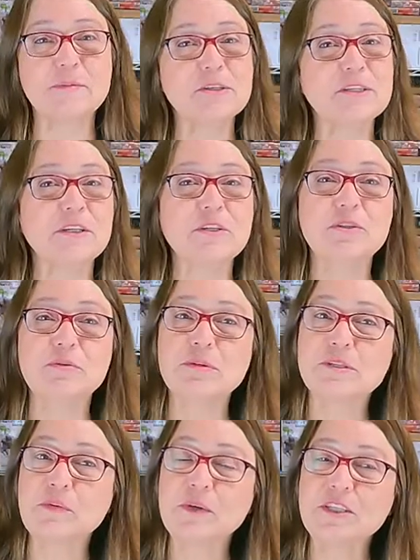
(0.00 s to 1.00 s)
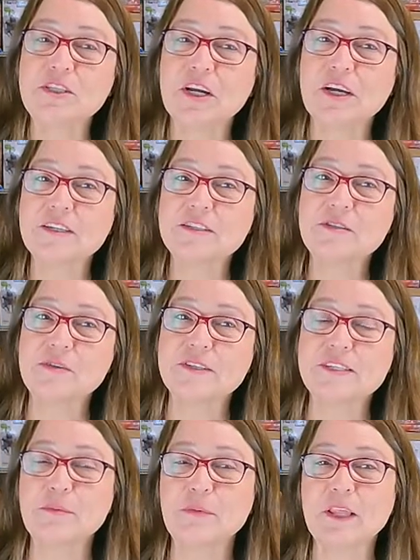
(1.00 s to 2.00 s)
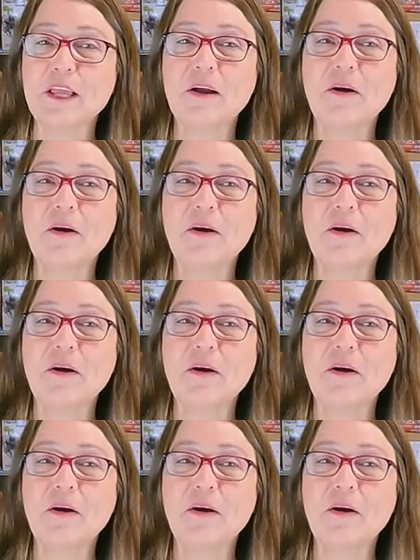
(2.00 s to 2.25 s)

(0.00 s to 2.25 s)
I'm just gonna do a screenshot so you can see what they